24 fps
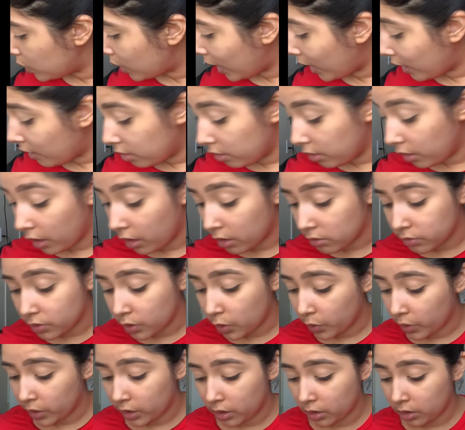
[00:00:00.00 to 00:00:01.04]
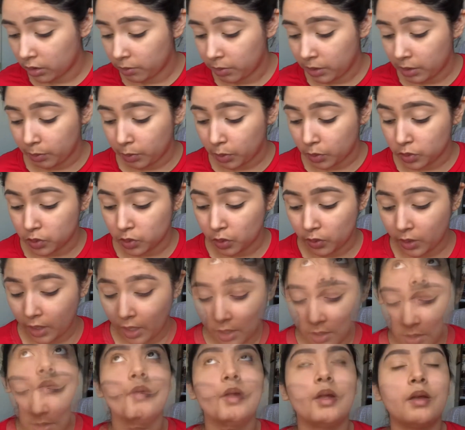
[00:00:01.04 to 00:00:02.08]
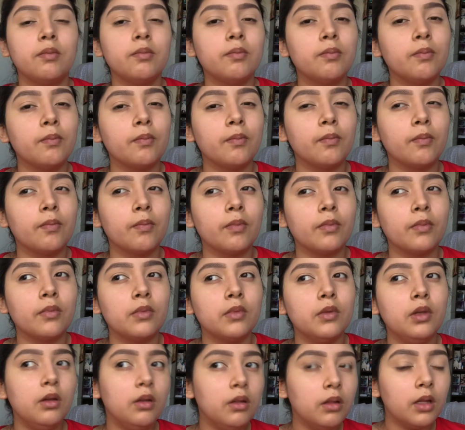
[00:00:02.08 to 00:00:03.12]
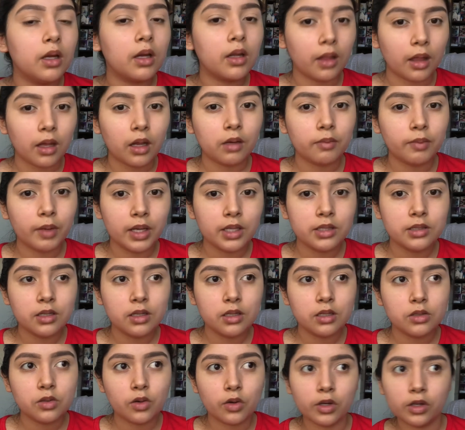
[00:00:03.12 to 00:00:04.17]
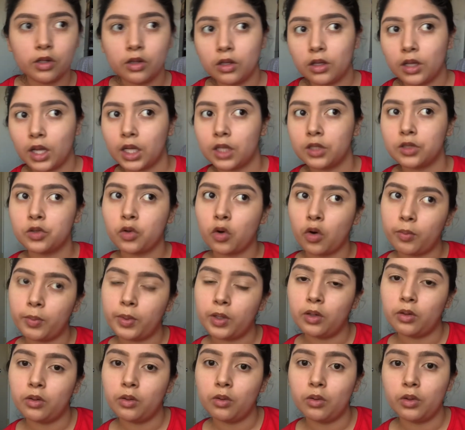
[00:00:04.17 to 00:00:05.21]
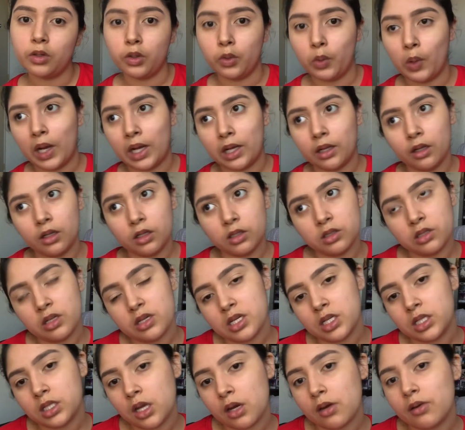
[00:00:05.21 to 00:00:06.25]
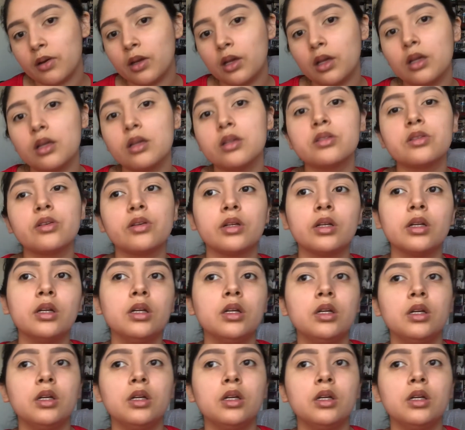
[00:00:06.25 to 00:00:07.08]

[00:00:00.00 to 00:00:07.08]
I love knowing people's zodiacs. I'm like, you look like a Pisces, or you look like a Scorpio, or you act like a Sagittarius, or